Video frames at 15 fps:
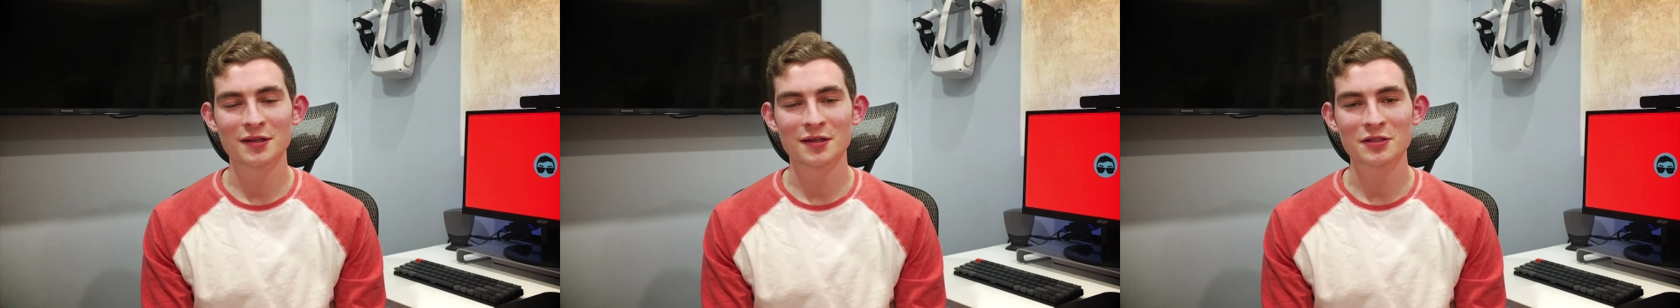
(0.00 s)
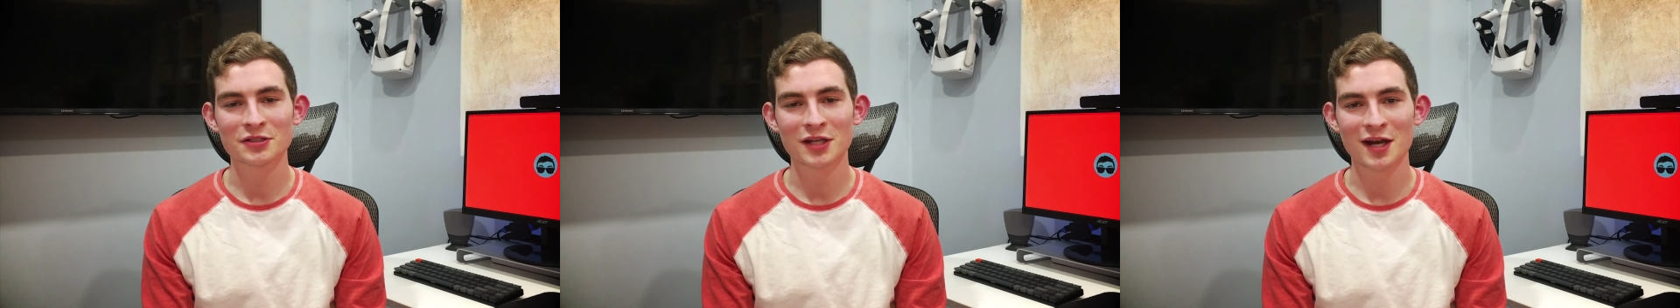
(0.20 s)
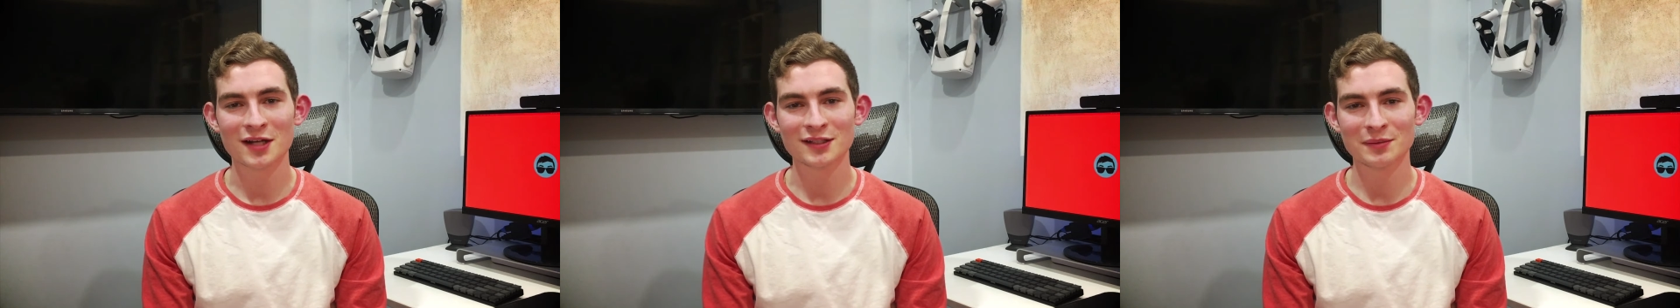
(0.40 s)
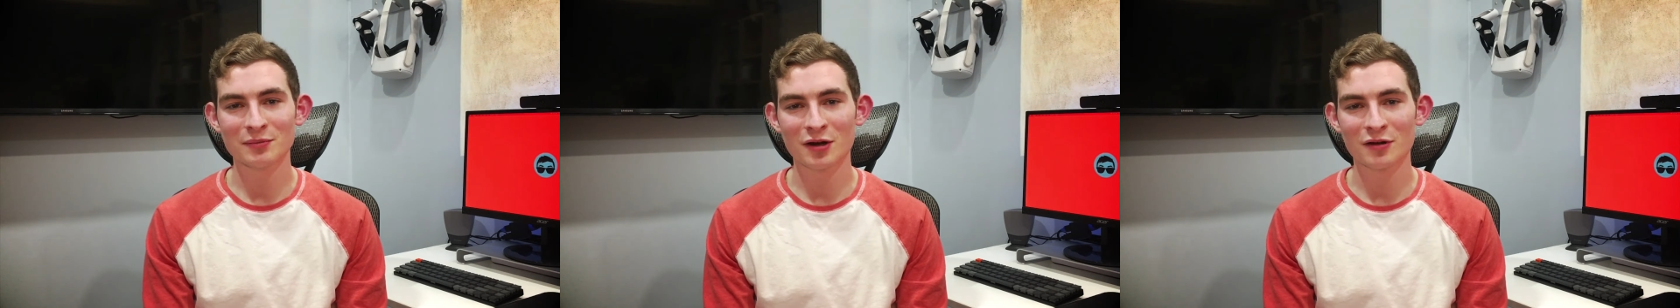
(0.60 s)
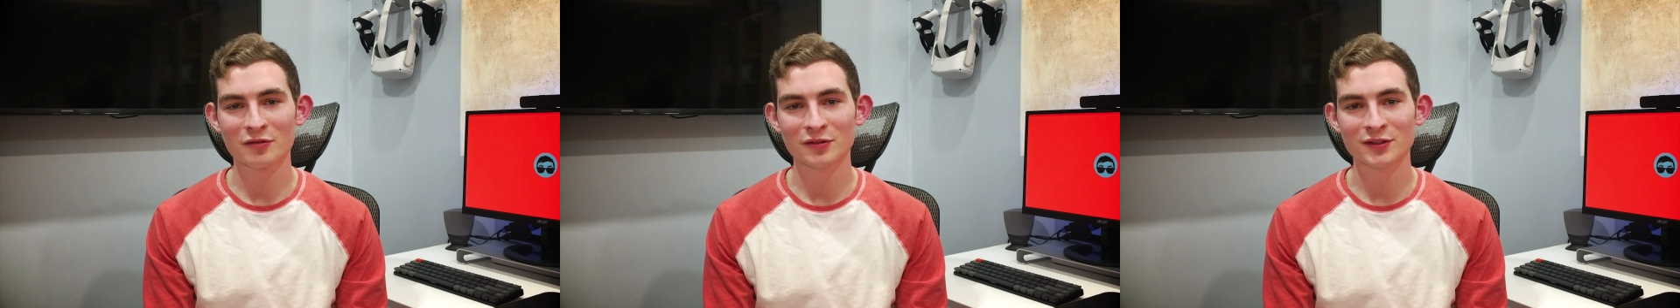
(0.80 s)
young child, I
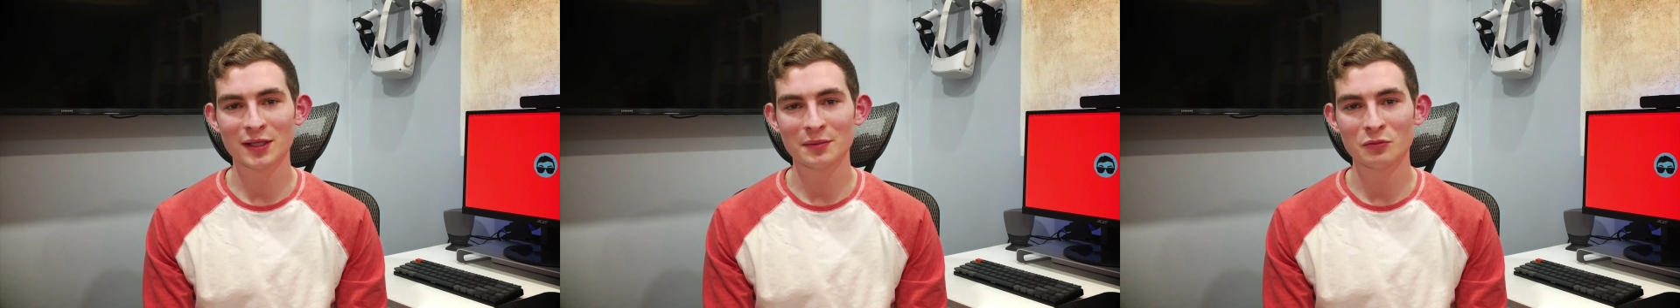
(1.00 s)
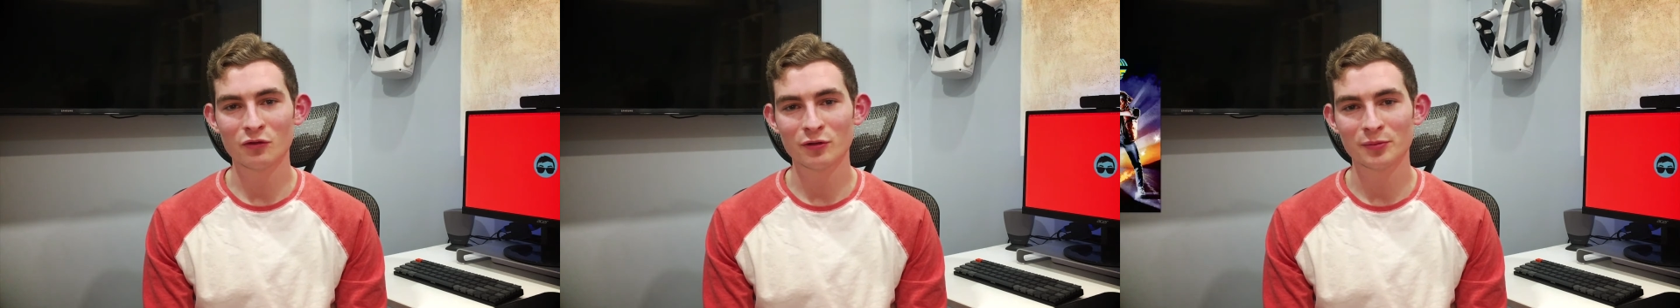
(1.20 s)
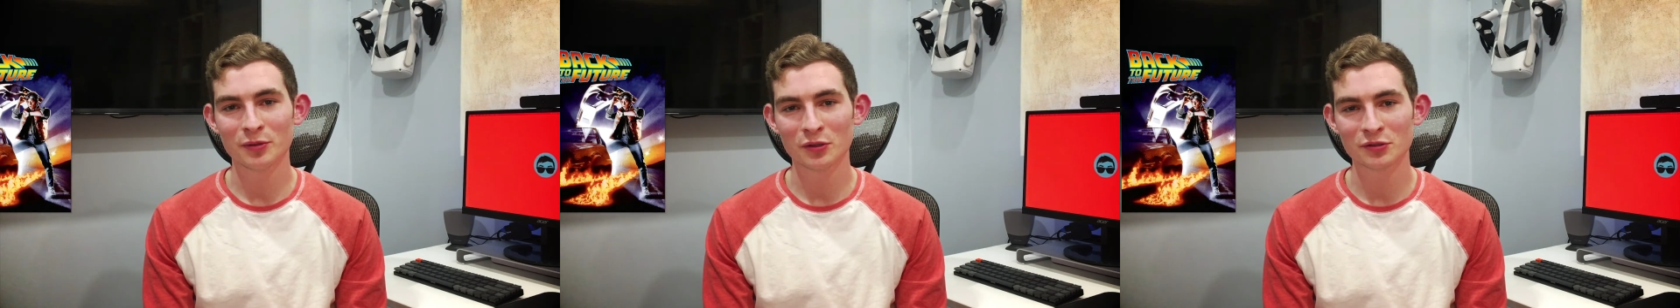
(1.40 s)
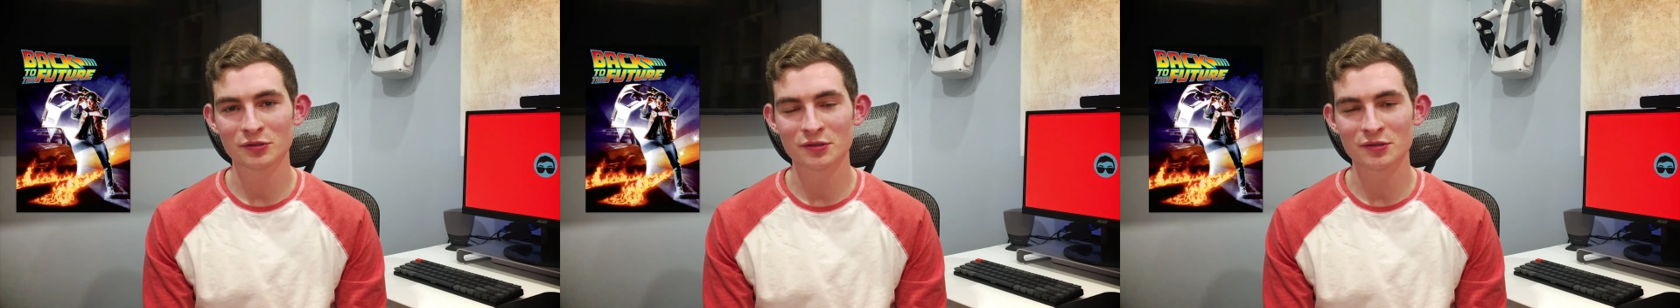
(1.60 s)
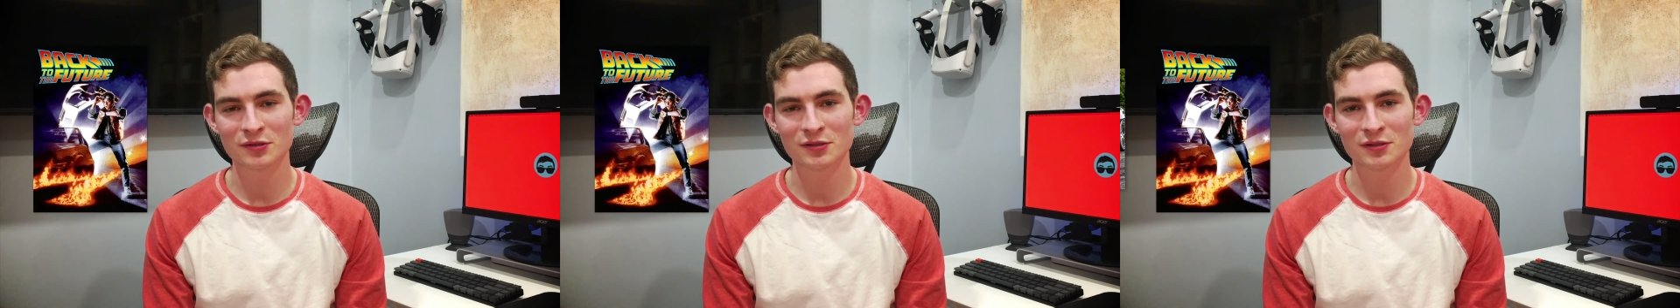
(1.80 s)
marveled at movie
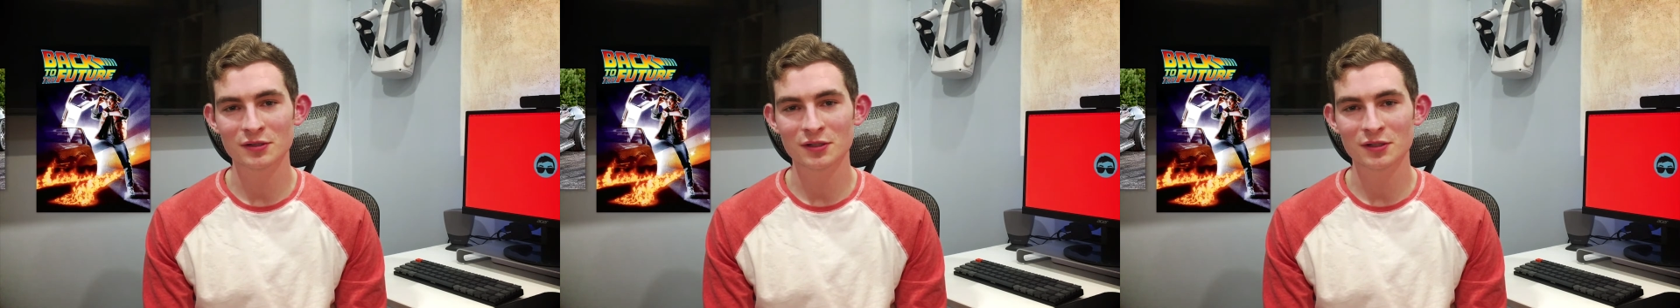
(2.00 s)
posters,